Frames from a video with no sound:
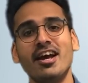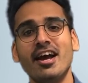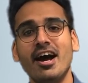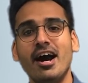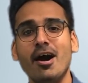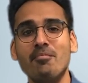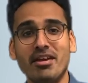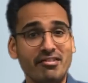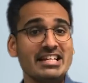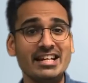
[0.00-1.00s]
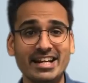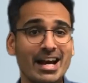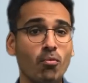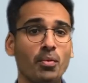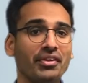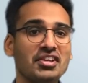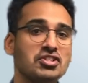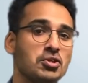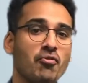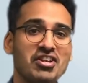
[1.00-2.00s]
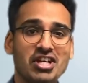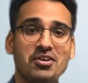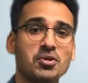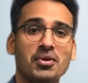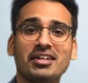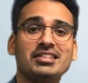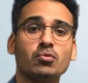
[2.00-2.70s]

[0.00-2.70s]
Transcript: If you need any help with this, do reach out to us.